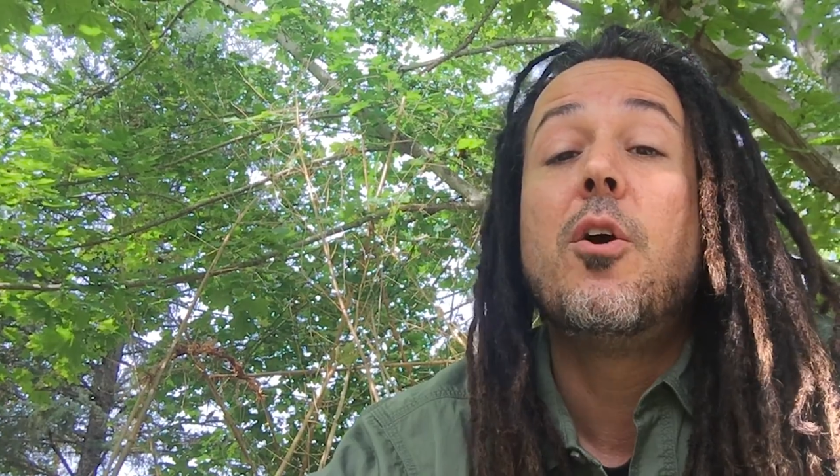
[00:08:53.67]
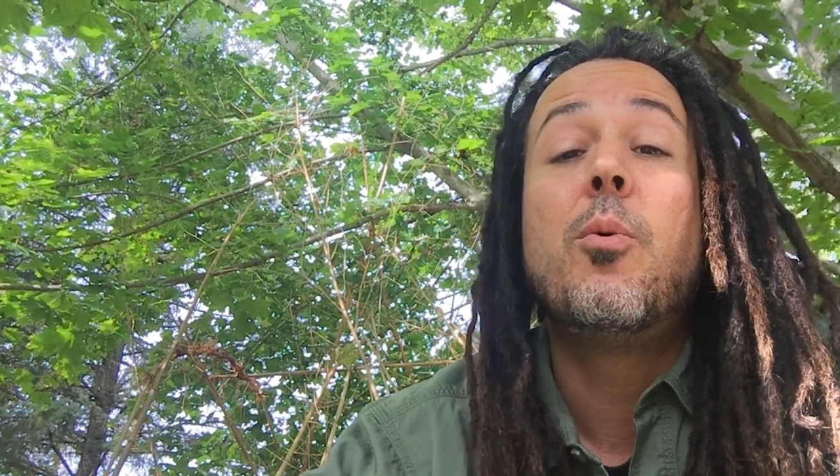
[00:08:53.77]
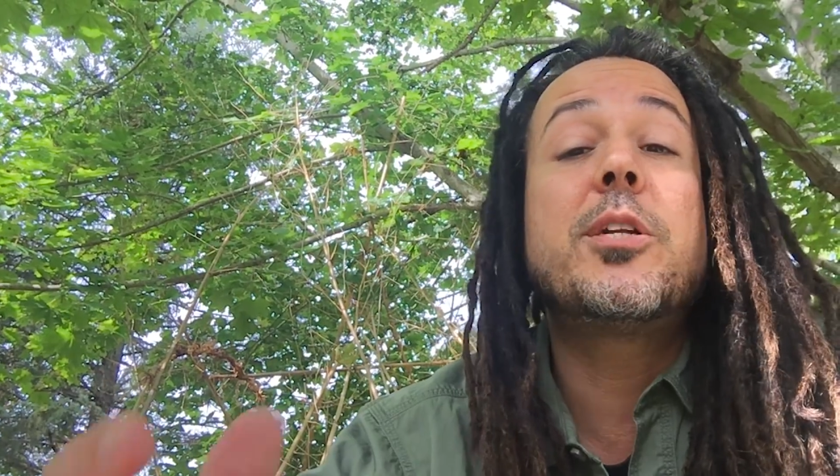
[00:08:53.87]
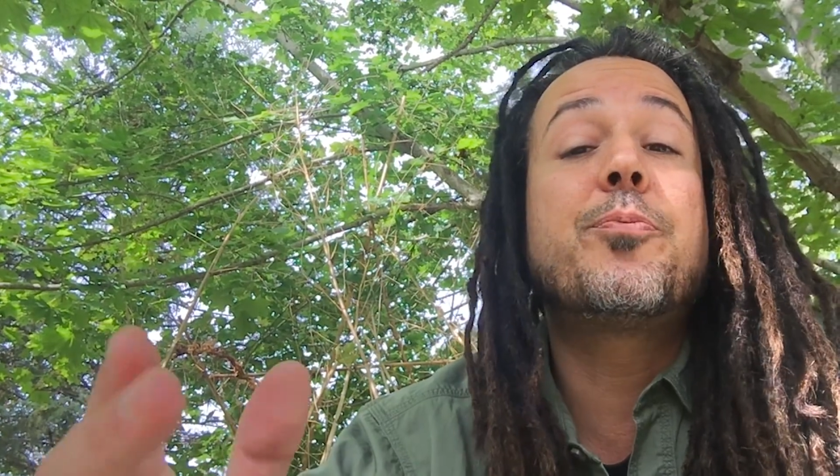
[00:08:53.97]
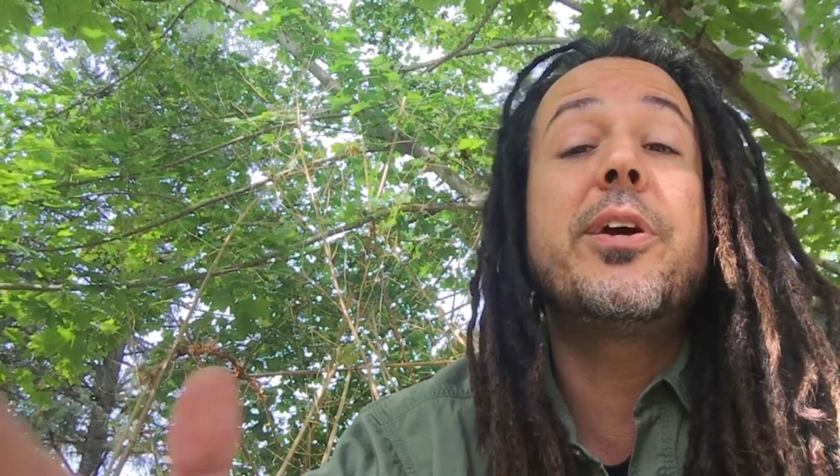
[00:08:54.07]

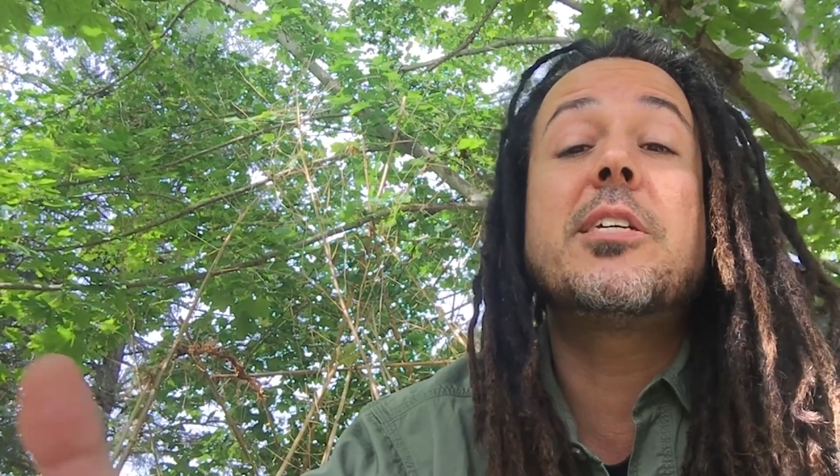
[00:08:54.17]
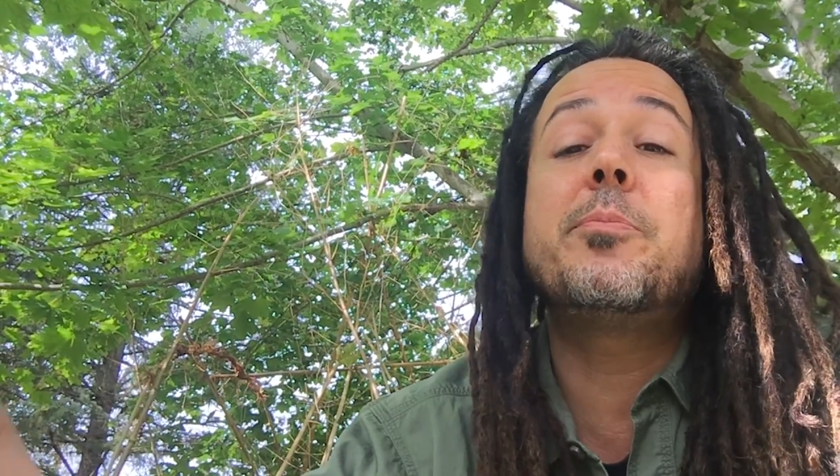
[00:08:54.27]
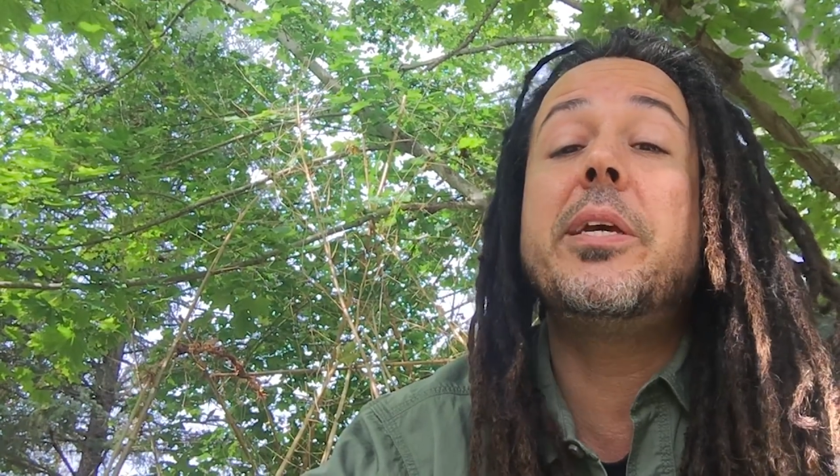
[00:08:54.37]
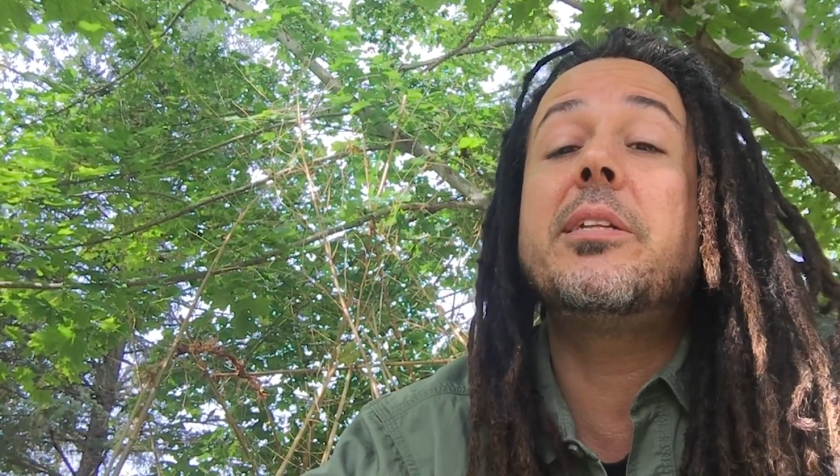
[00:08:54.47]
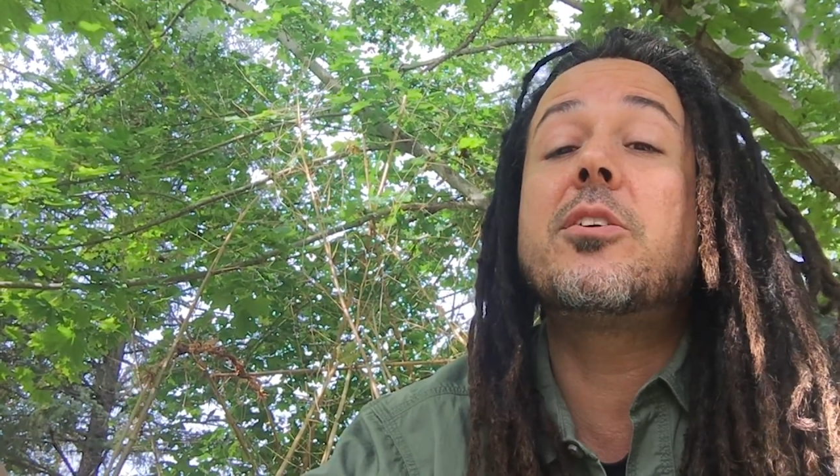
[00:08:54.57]
Which brings
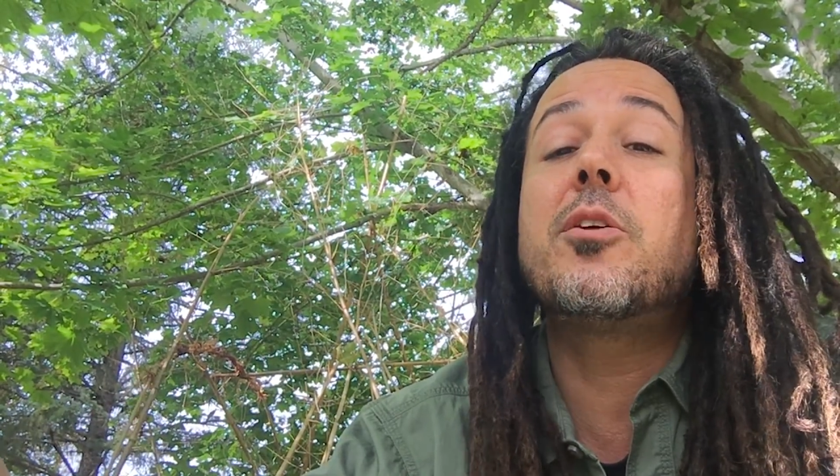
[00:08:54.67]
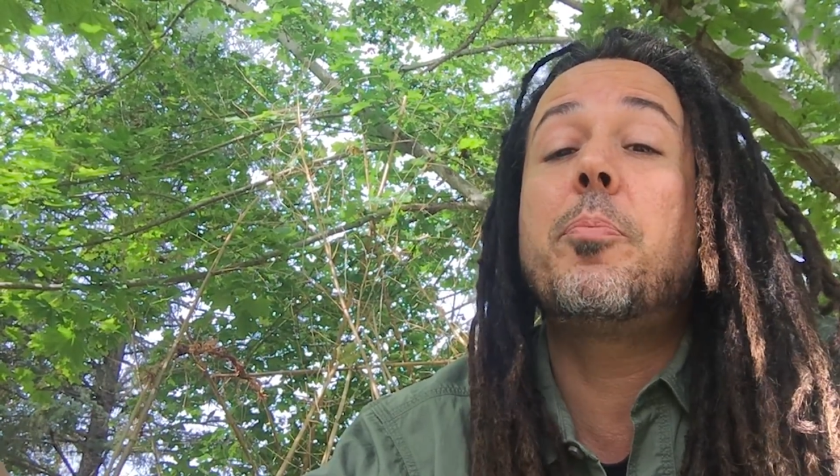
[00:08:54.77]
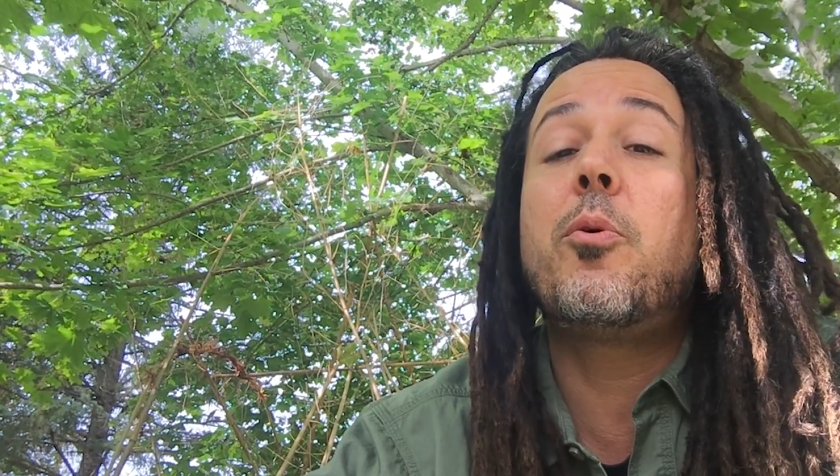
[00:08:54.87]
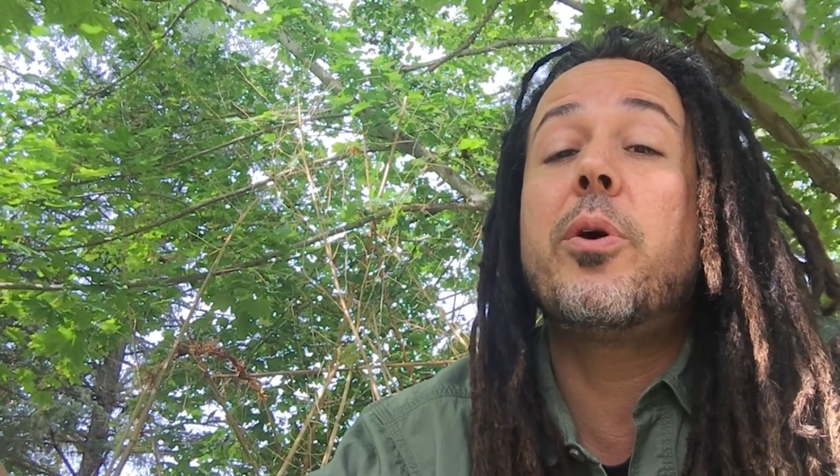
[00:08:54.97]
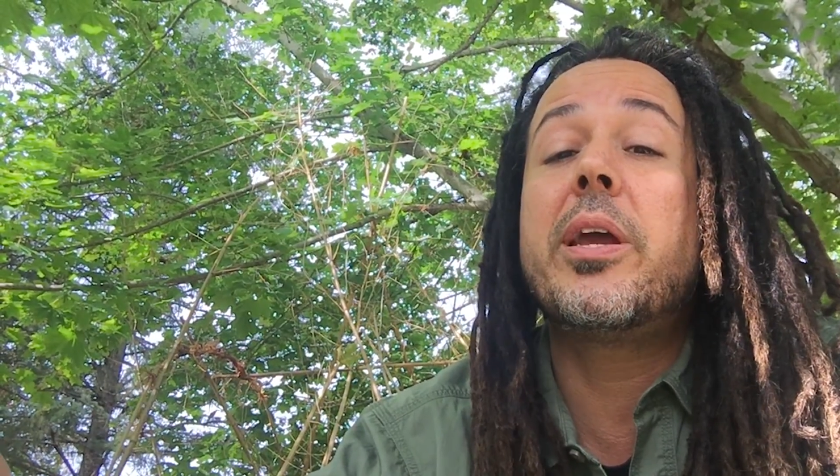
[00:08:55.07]
me to the
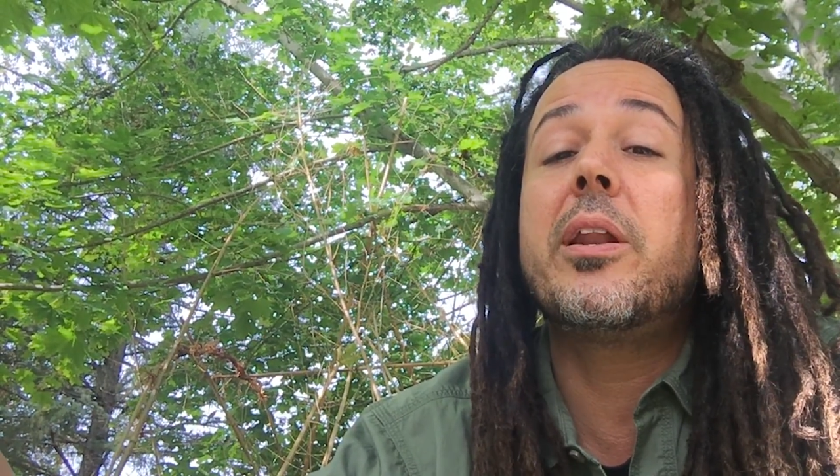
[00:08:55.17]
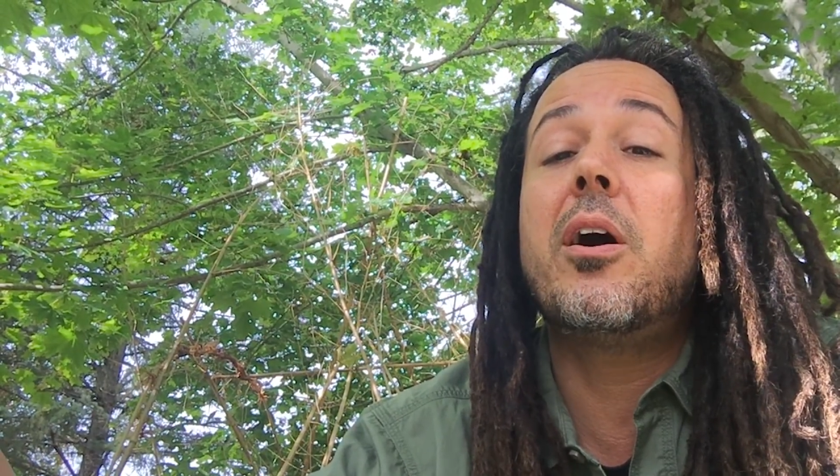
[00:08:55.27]
point